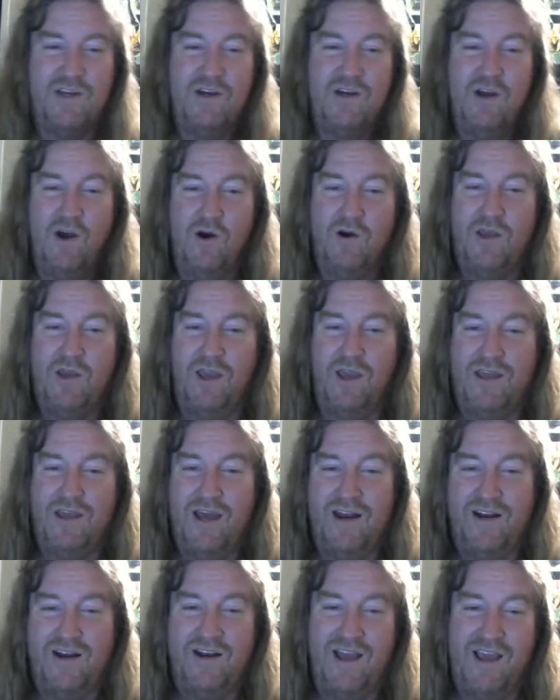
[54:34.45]
okay, that
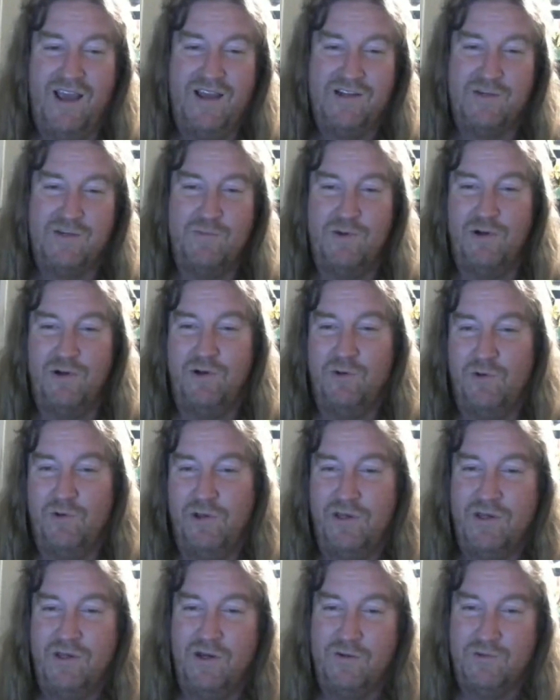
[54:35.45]
enhance ability really
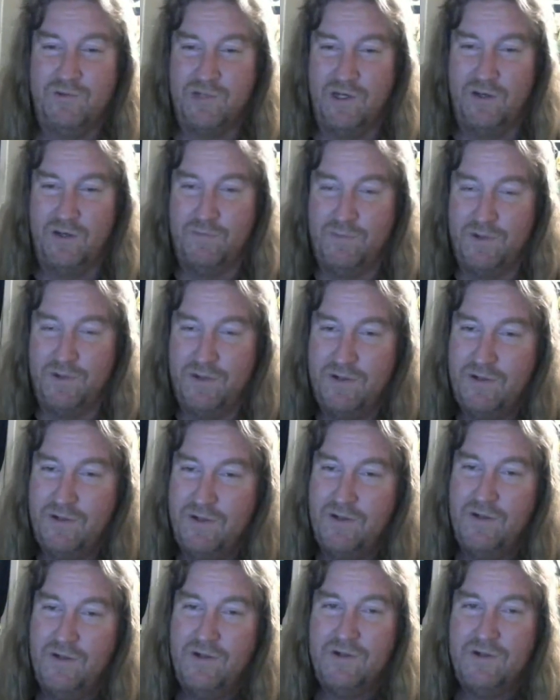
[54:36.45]
comes up. So